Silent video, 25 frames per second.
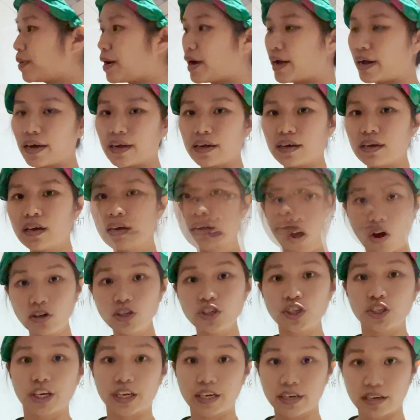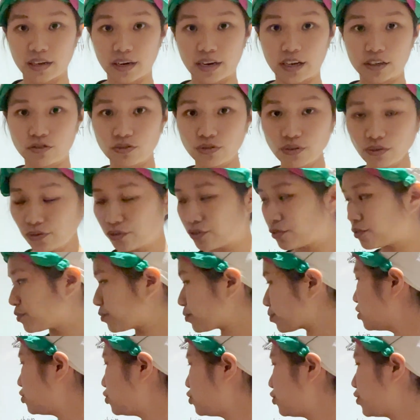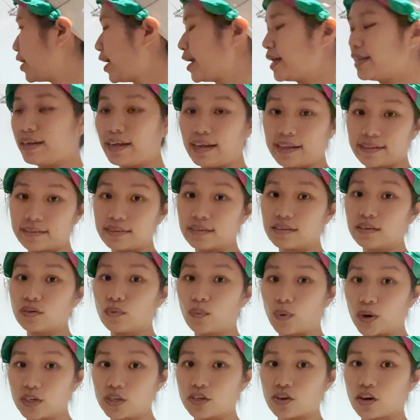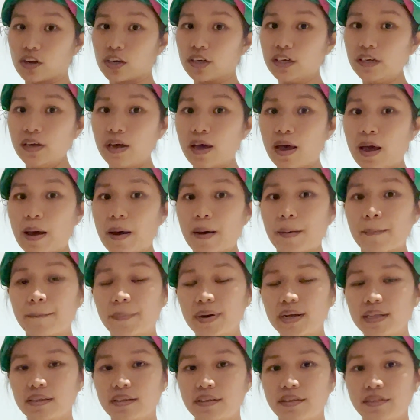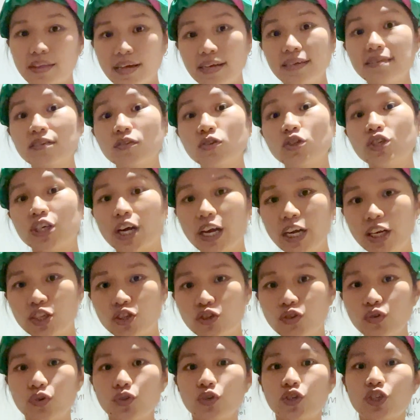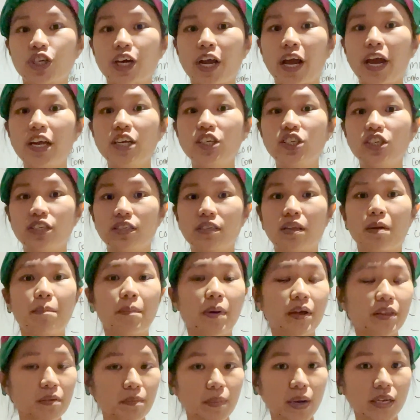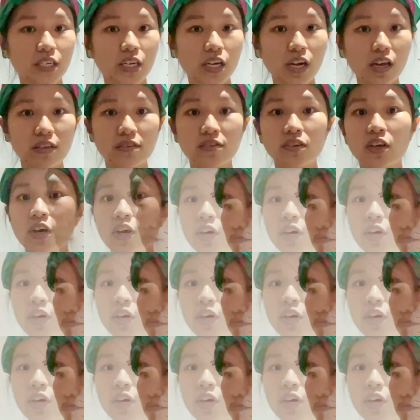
by on-chain collaterals to get its $1, but things could change. You could change the mathematics,